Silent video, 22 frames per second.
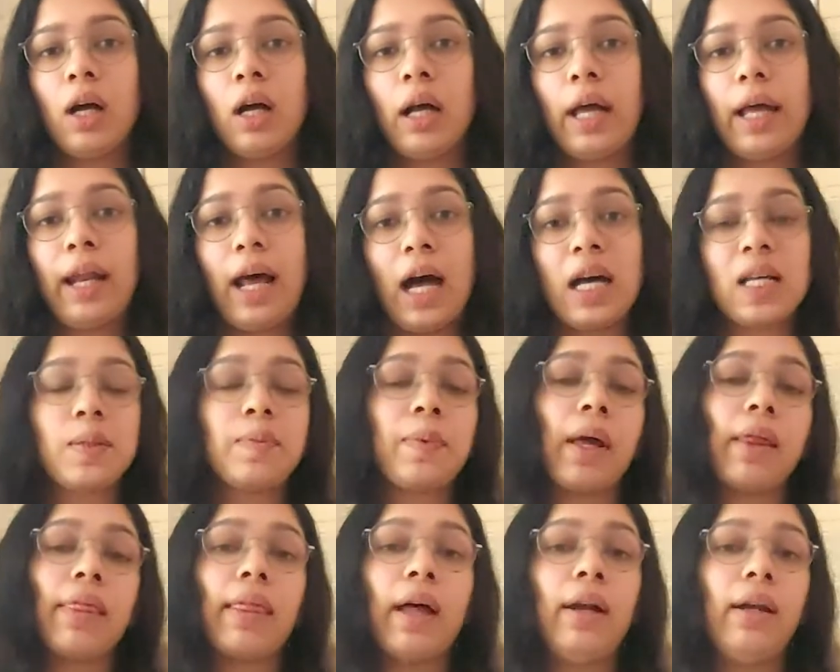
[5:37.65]
an
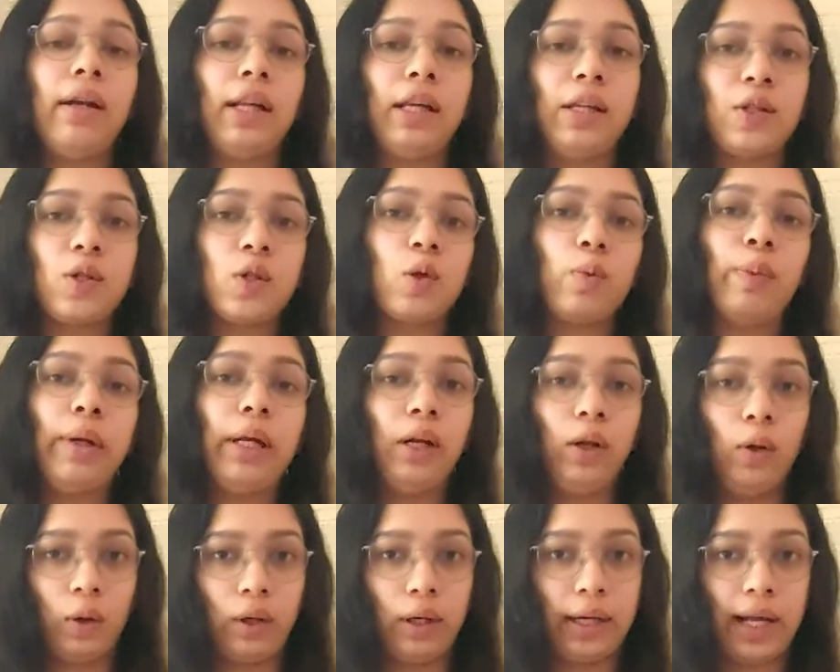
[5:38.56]
aspect that needs to be
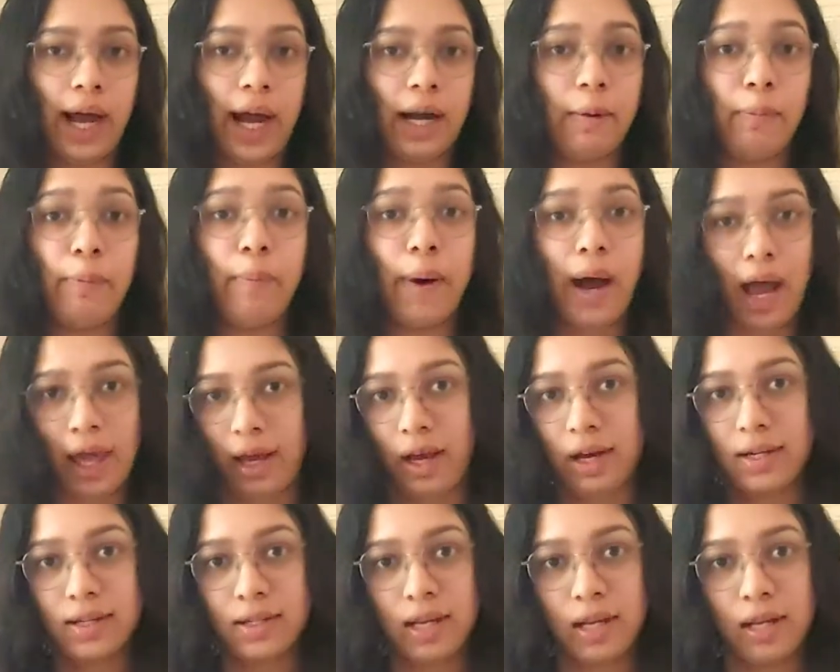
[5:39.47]
looked at by
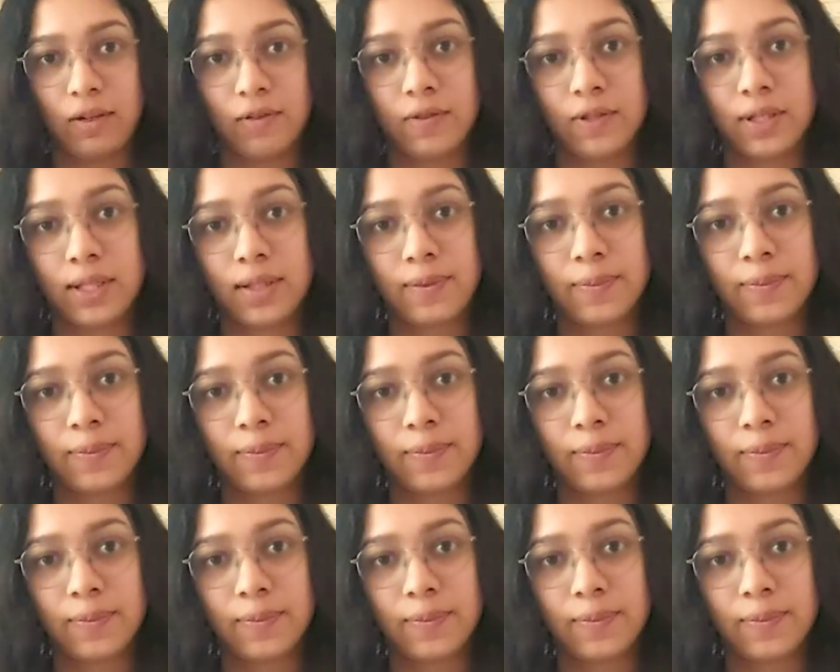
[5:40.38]
ourselves.